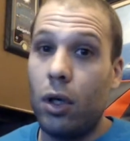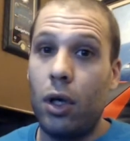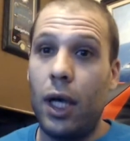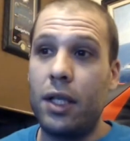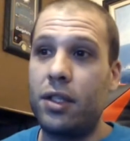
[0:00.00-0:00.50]

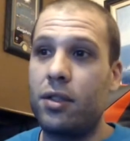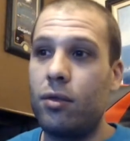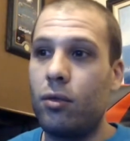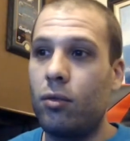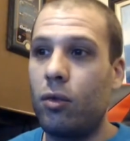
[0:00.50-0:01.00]
It's
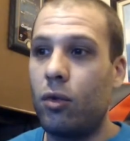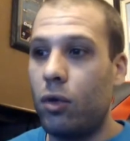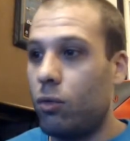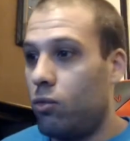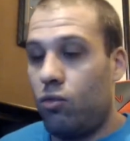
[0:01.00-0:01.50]

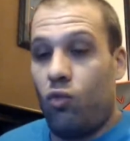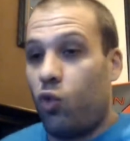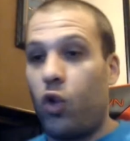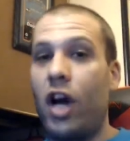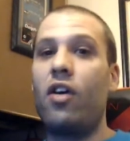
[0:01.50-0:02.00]

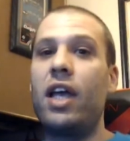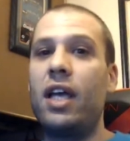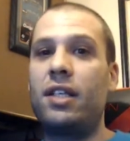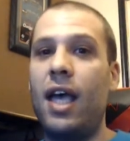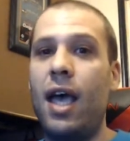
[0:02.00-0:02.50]
rearing
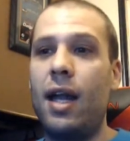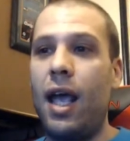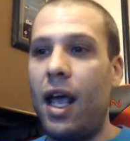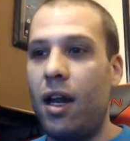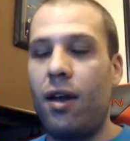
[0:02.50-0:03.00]
its
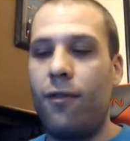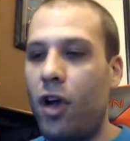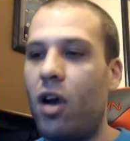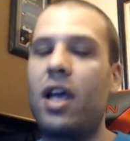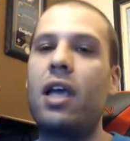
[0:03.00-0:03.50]
head, and in a
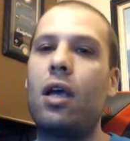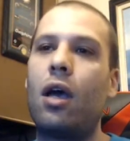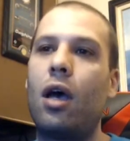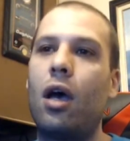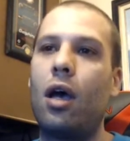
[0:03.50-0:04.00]
very,
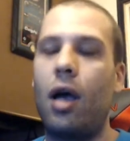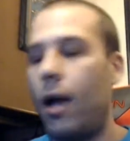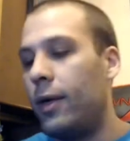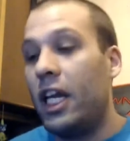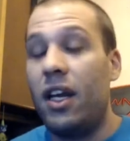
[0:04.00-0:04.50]

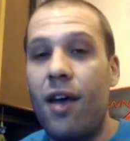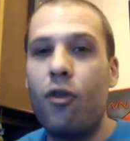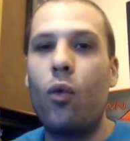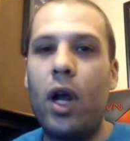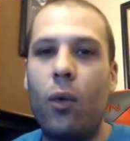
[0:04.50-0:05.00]
I mean, it
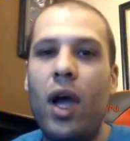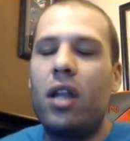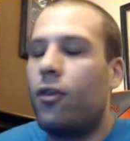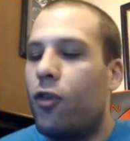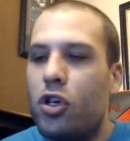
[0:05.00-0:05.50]
never went
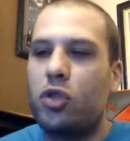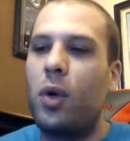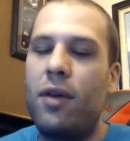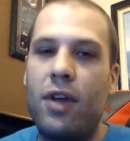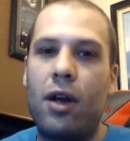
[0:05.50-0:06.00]
away. The first
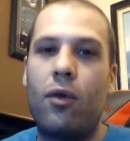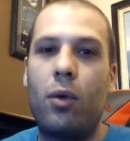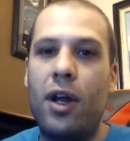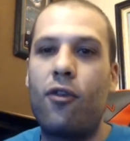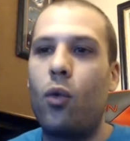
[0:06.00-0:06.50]
wave
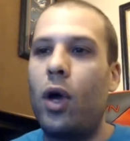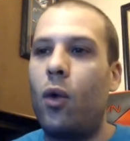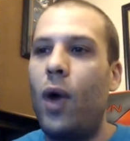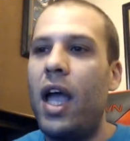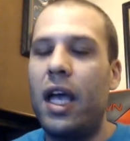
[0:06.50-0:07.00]
never went
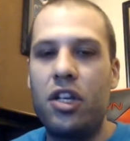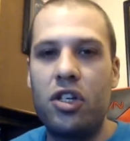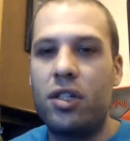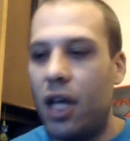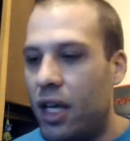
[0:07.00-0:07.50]
away. It
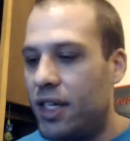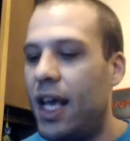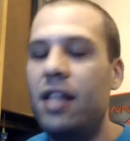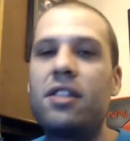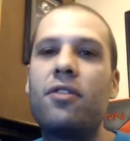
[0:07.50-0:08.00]
just
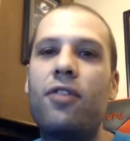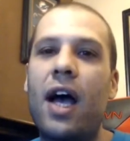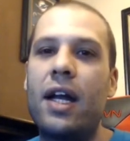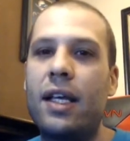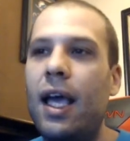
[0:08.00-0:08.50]

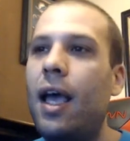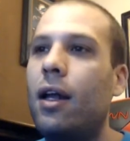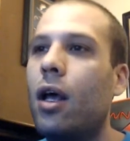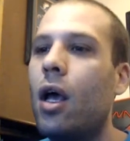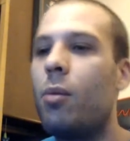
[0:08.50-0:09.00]
intensified
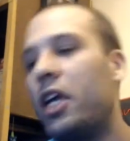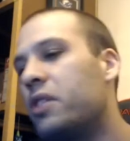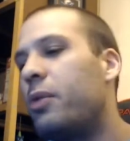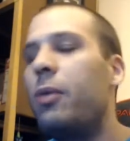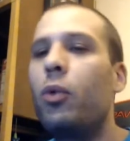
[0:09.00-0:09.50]
again
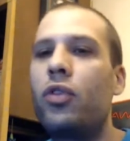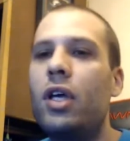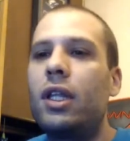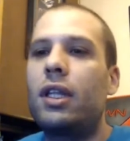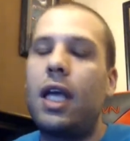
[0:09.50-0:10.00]
because people
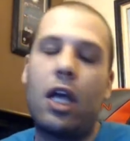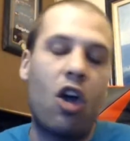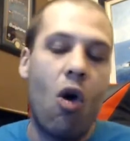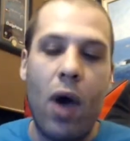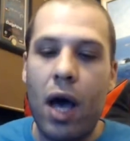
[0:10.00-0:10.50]
think that they can
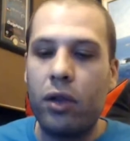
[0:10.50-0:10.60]
go out